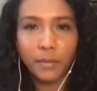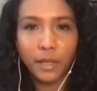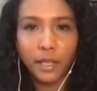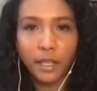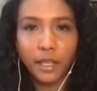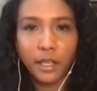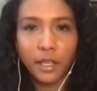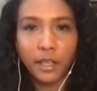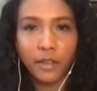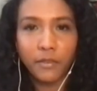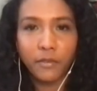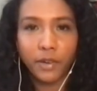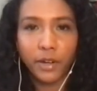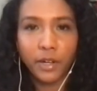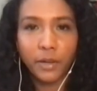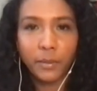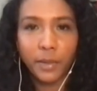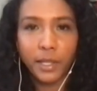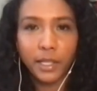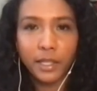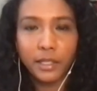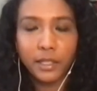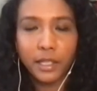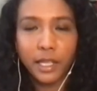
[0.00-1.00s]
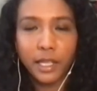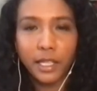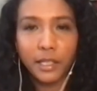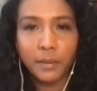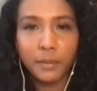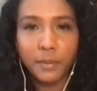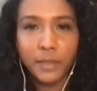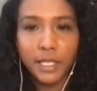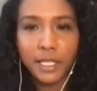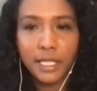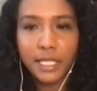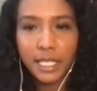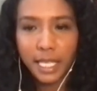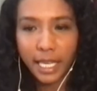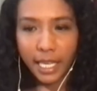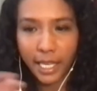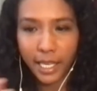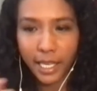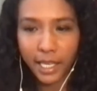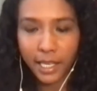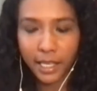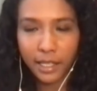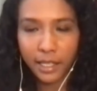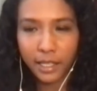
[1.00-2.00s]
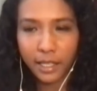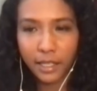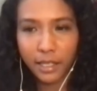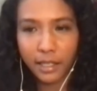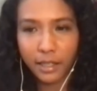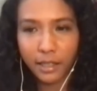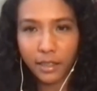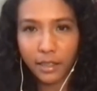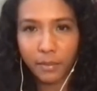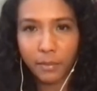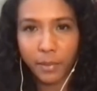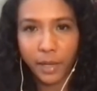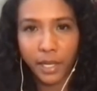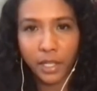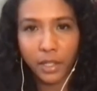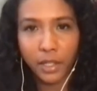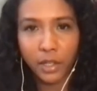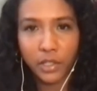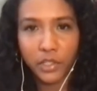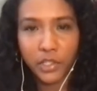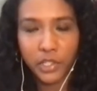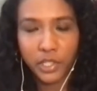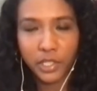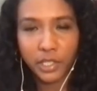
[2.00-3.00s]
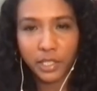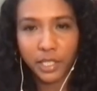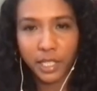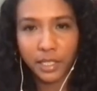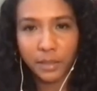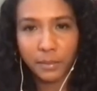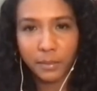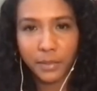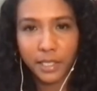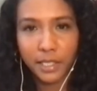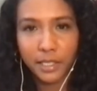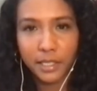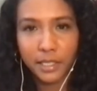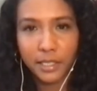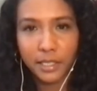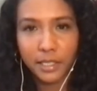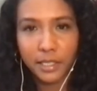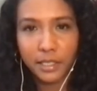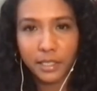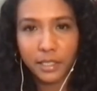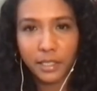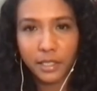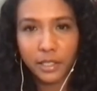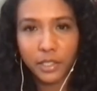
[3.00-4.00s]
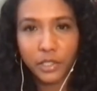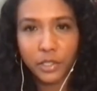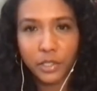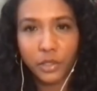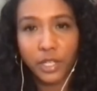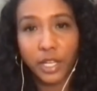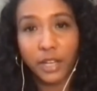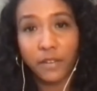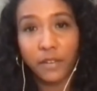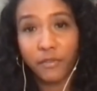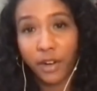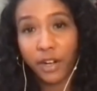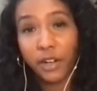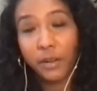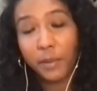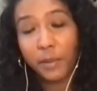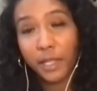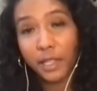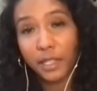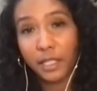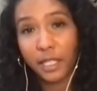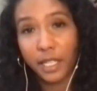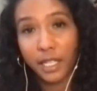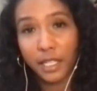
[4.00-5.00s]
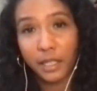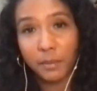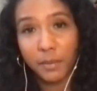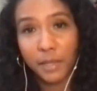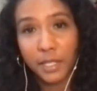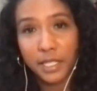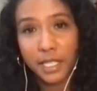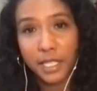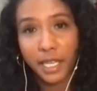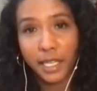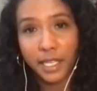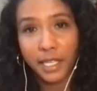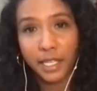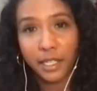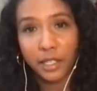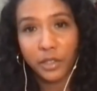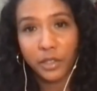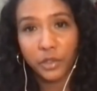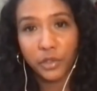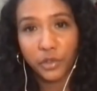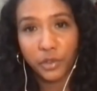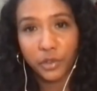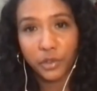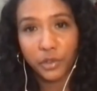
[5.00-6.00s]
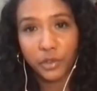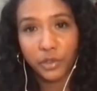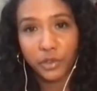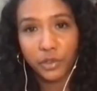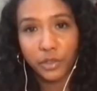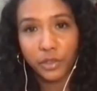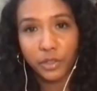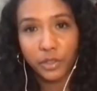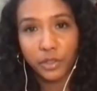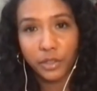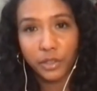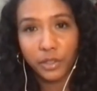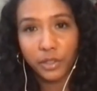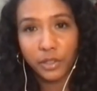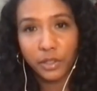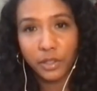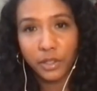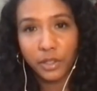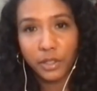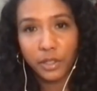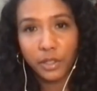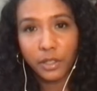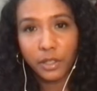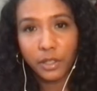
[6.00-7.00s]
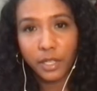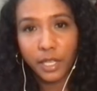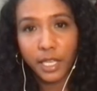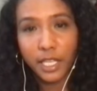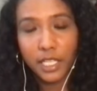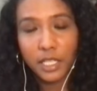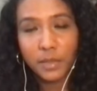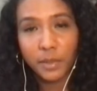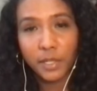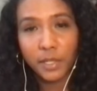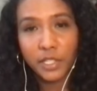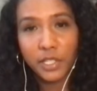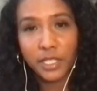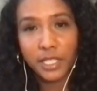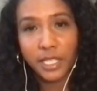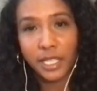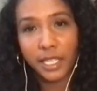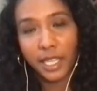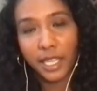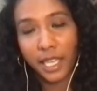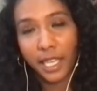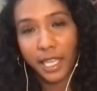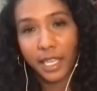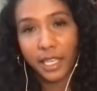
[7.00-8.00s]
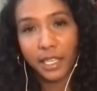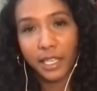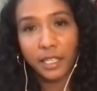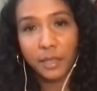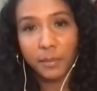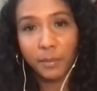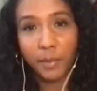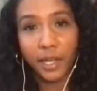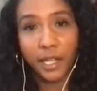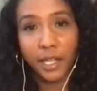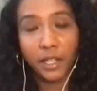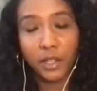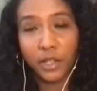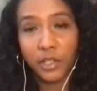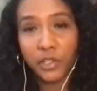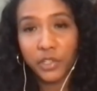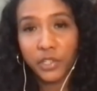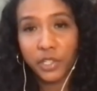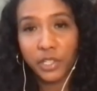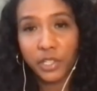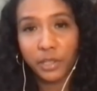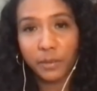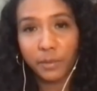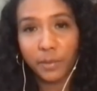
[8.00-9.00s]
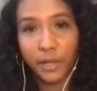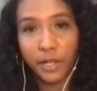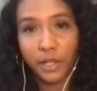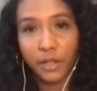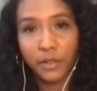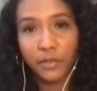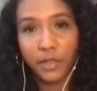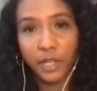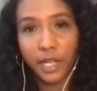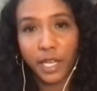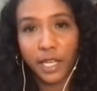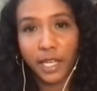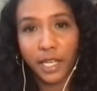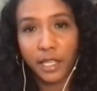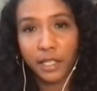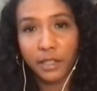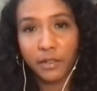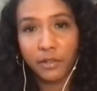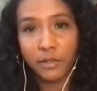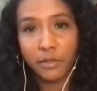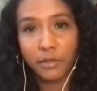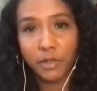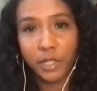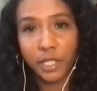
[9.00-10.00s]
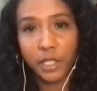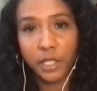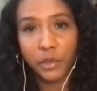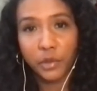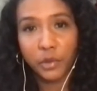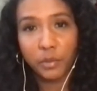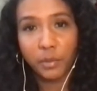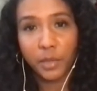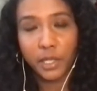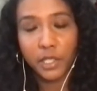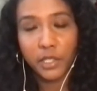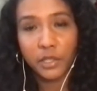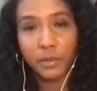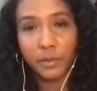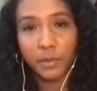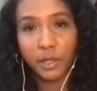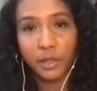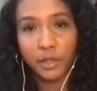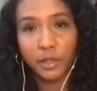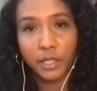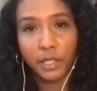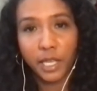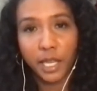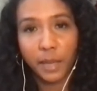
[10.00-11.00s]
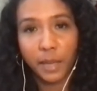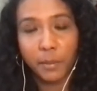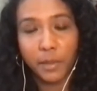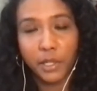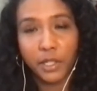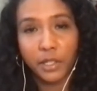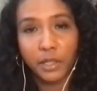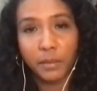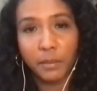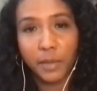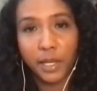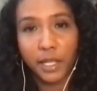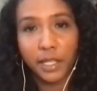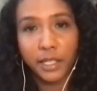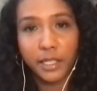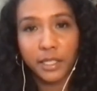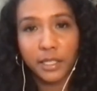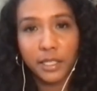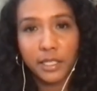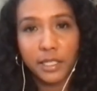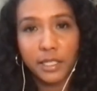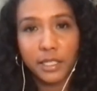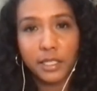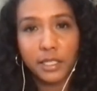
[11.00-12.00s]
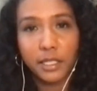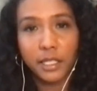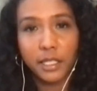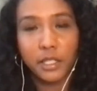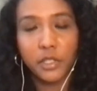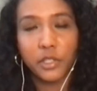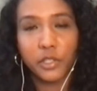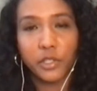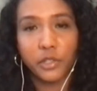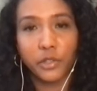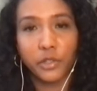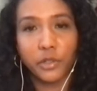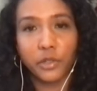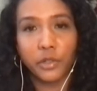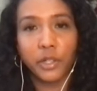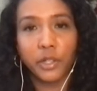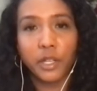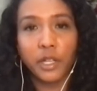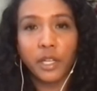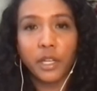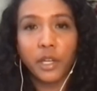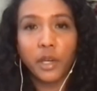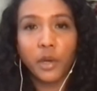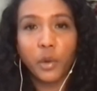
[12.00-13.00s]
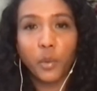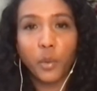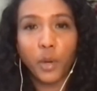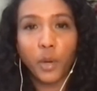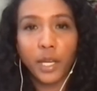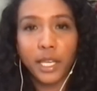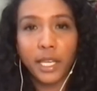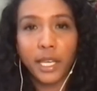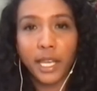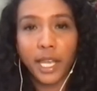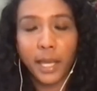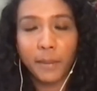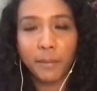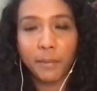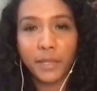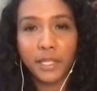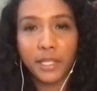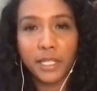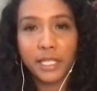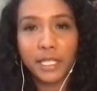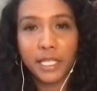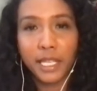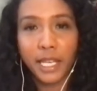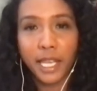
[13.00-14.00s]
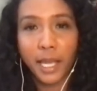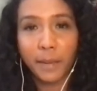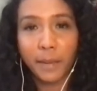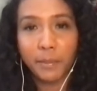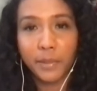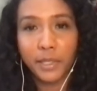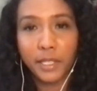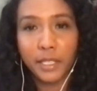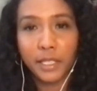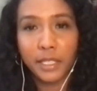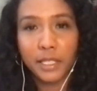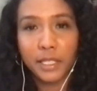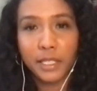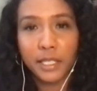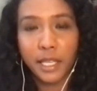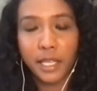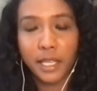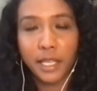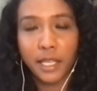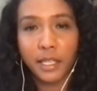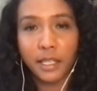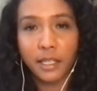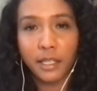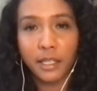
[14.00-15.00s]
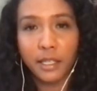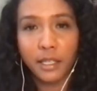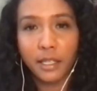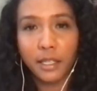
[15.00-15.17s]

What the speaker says: environmental elements and the biological elements. So the environmental elements I can control as much as I can. The biological part of it, I can't really do much about the chemical imbalance. And so when it happens, and